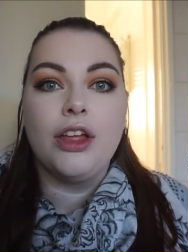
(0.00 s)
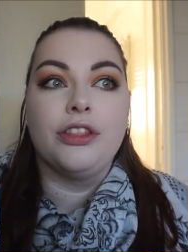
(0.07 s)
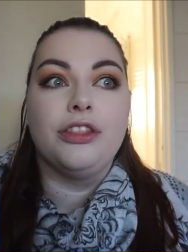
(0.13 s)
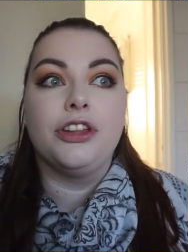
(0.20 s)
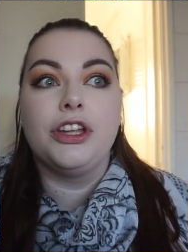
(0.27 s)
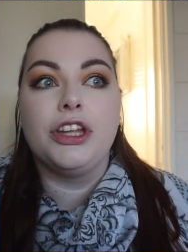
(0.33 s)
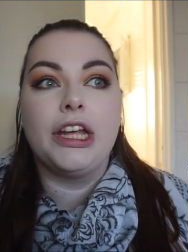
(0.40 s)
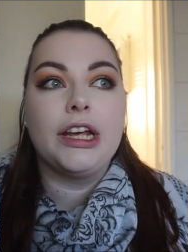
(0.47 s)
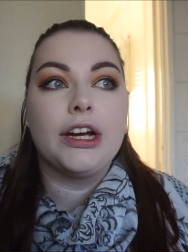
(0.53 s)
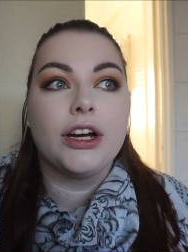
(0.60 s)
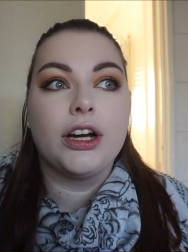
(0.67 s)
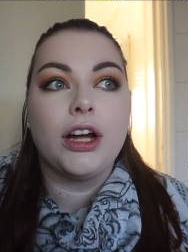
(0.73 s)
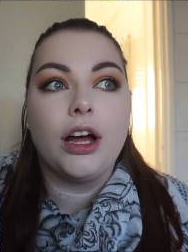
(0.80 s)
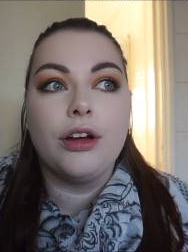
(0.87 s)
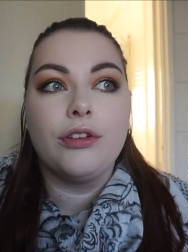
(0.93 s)
the
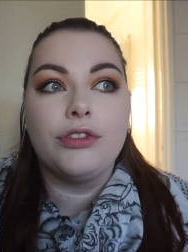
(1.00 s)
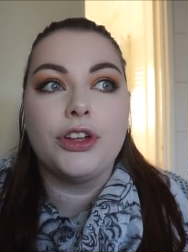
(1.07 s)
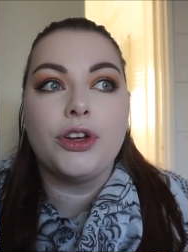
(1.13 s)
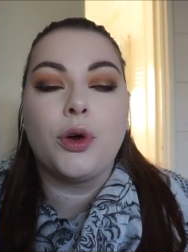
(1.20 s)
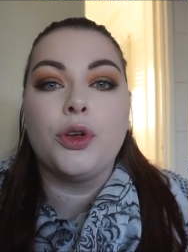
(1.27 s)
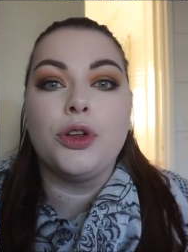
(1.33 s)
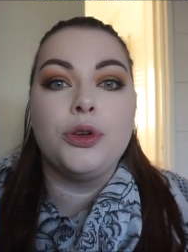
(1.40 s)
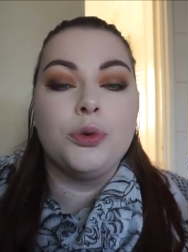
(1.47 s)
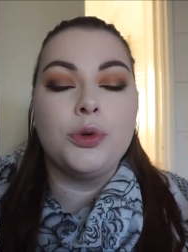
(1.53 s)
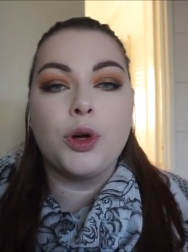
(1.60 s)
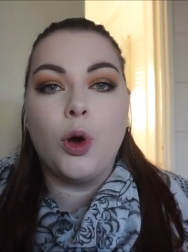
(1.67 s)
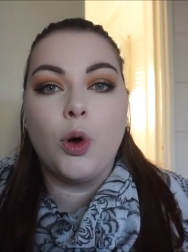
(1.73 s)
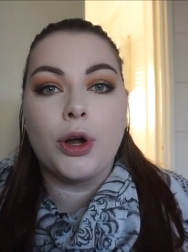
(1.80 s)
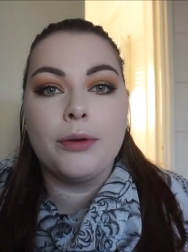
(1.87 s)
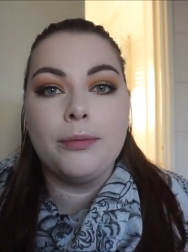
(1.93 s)
year of, you know,
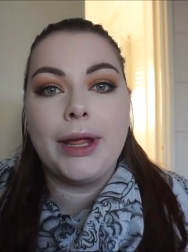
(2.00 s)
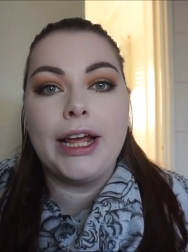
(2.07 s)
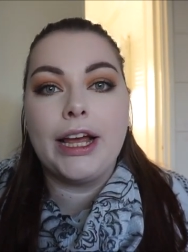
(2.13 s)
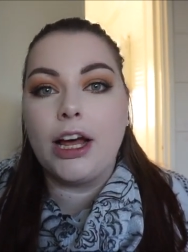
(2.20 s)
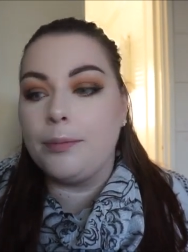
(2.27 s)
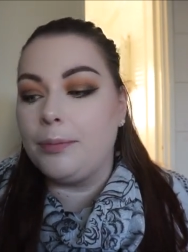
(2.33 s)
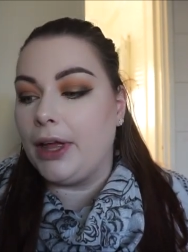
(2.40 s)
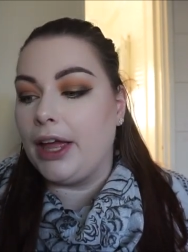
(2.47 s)
unicorn makeup